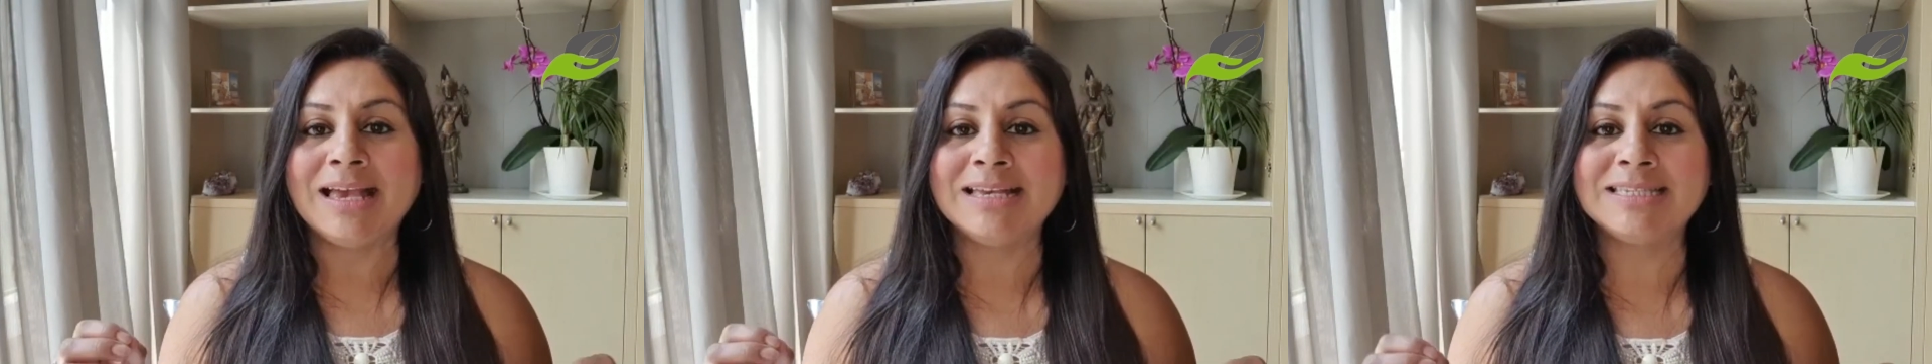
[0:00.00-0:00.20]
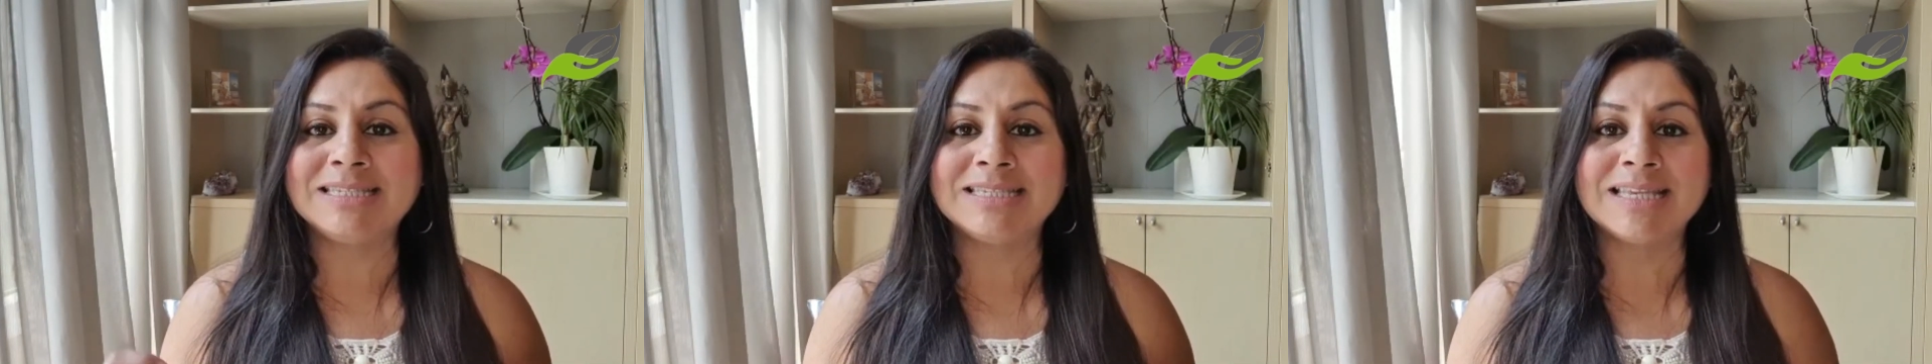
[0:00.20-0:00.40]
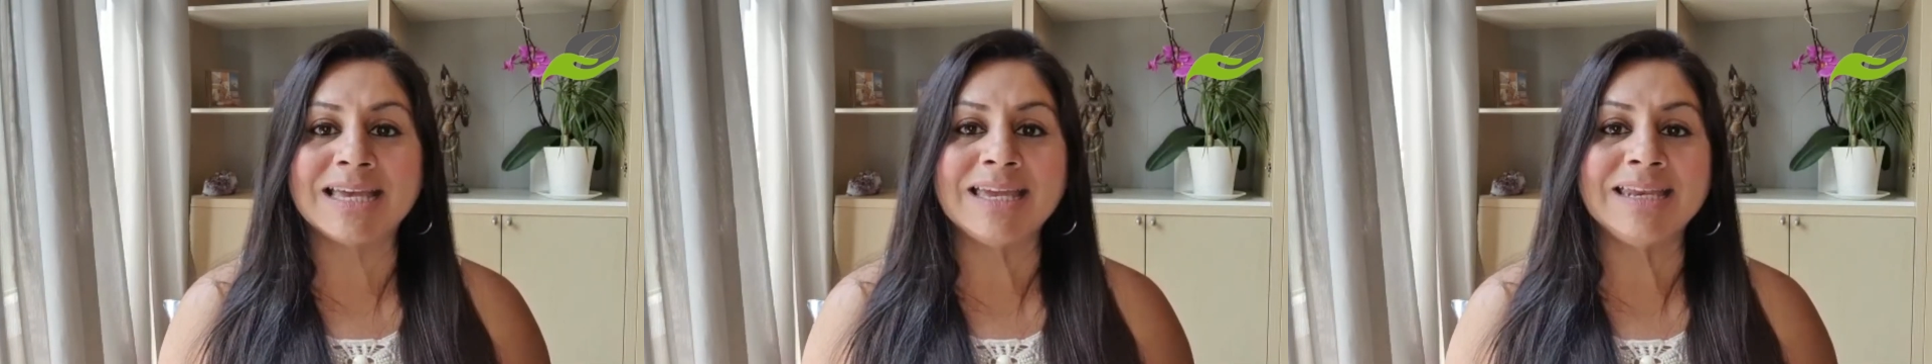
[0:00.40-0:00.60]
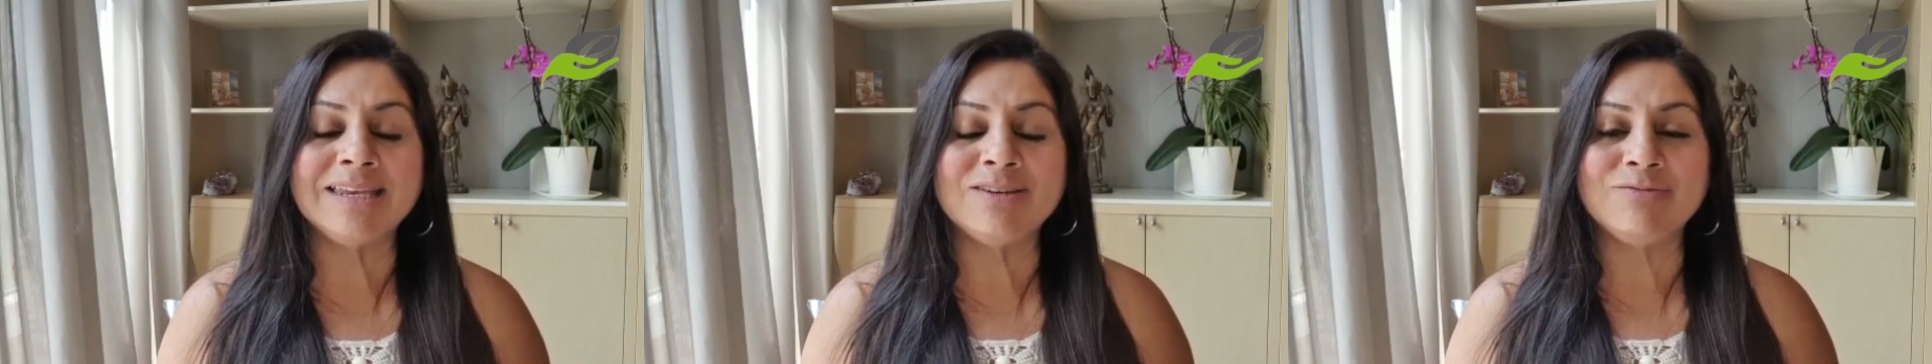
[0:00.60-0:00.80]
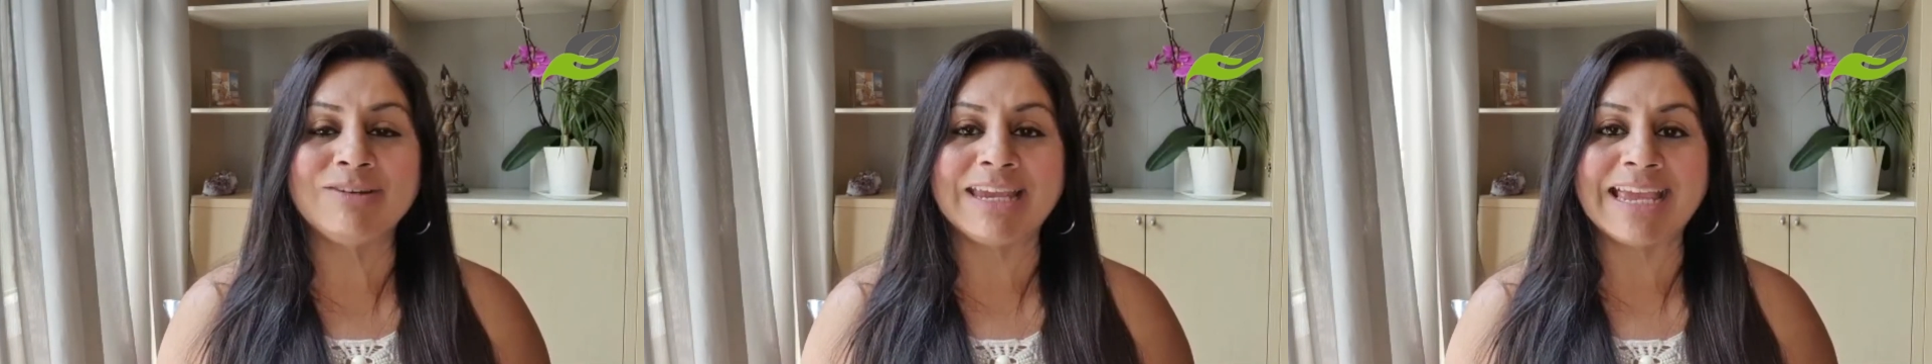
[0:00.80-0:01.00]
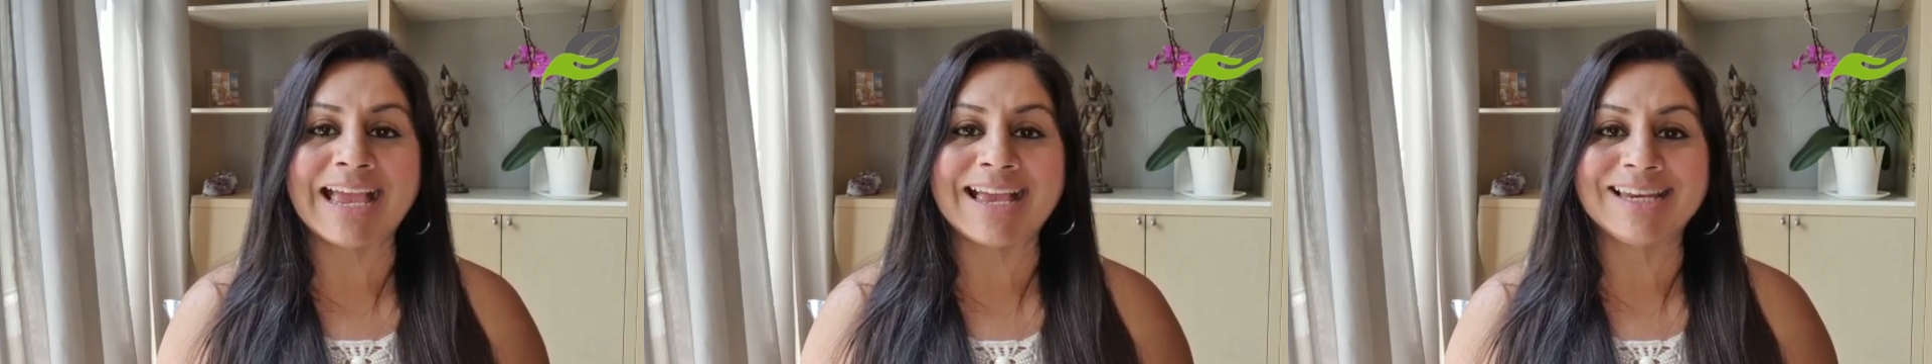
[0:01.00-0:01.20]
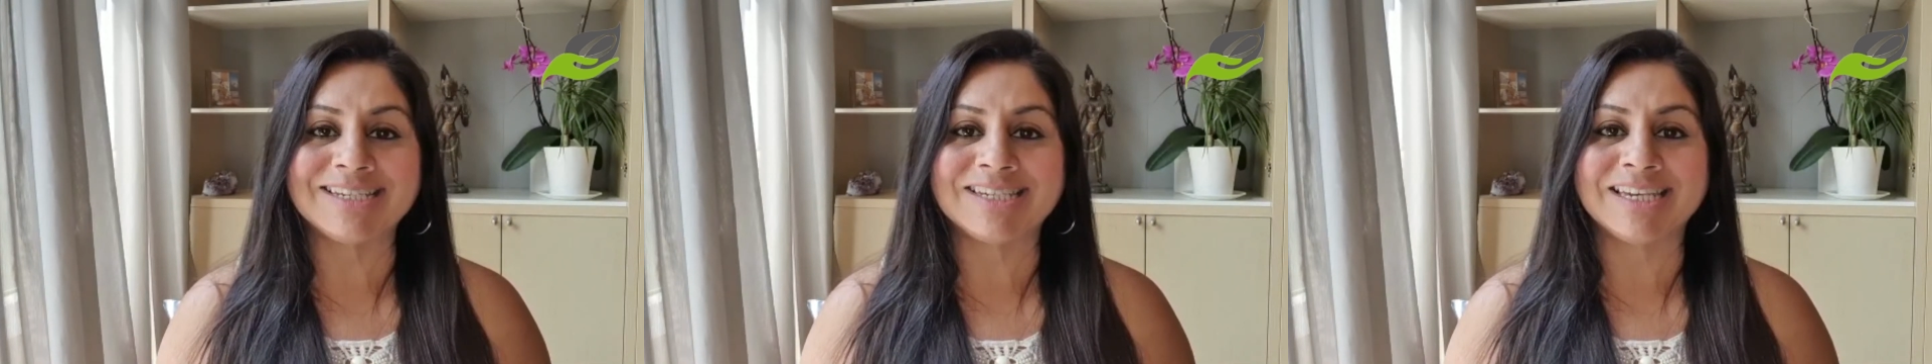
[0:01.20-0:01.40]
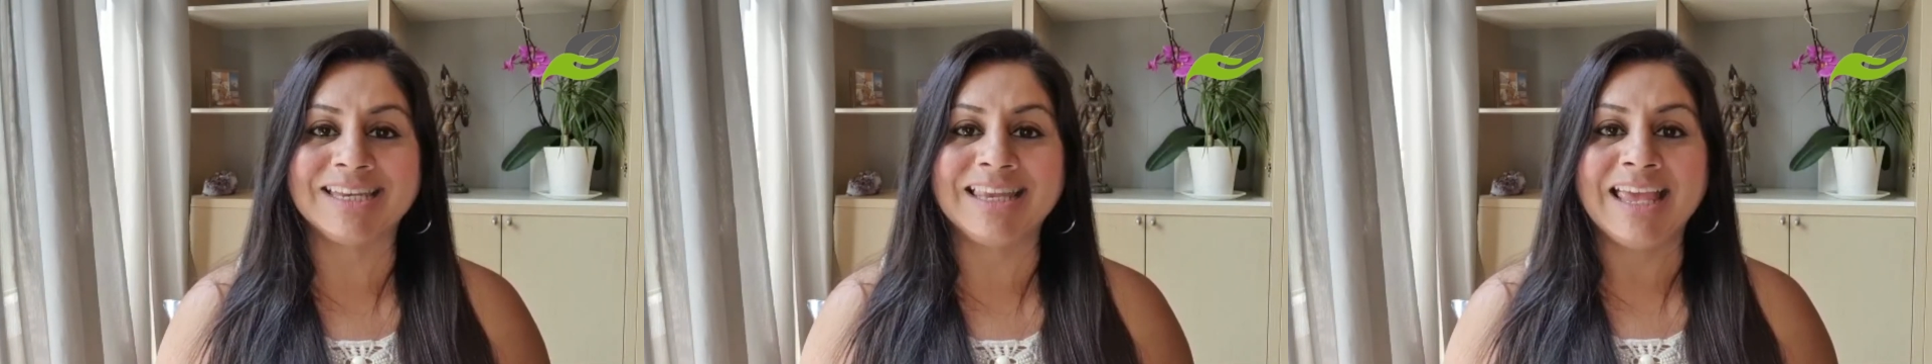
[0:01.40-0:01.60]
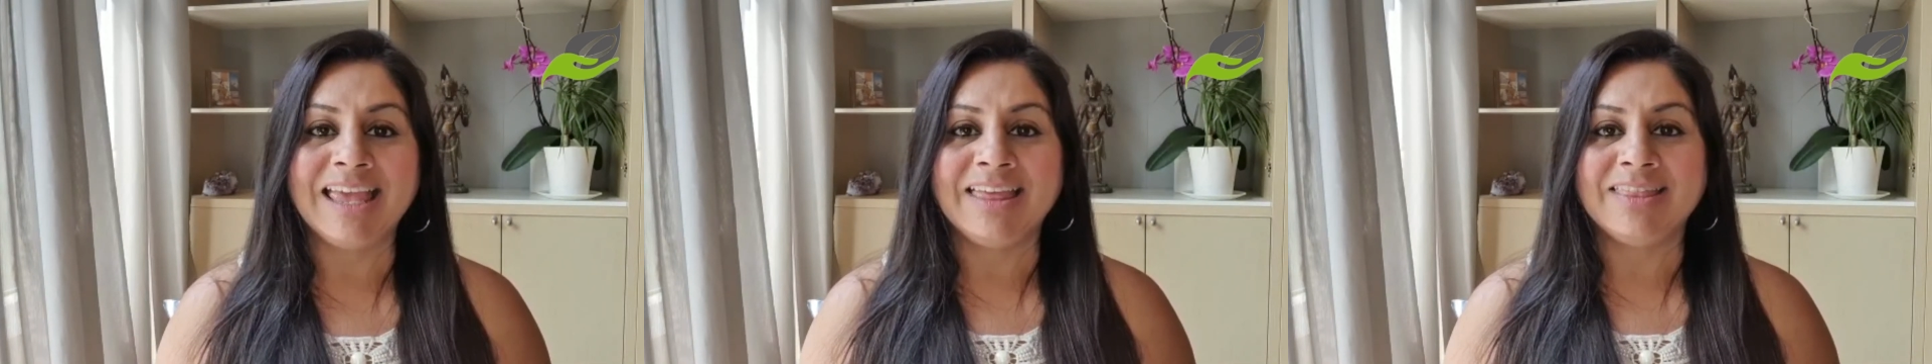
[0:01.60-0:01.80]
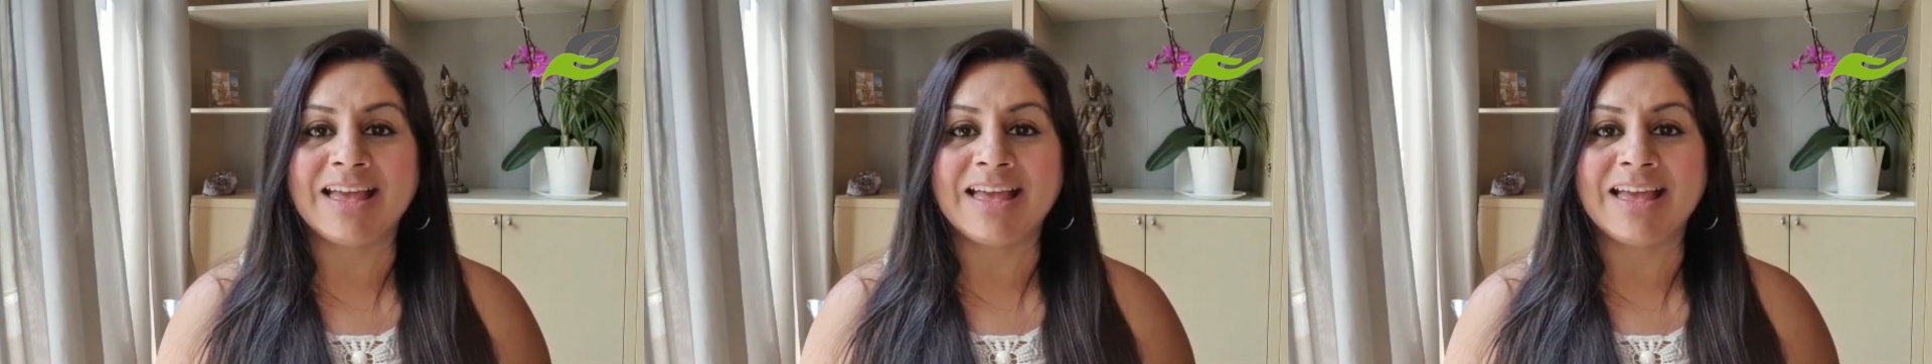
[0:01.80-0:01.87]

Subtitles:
a certain reaction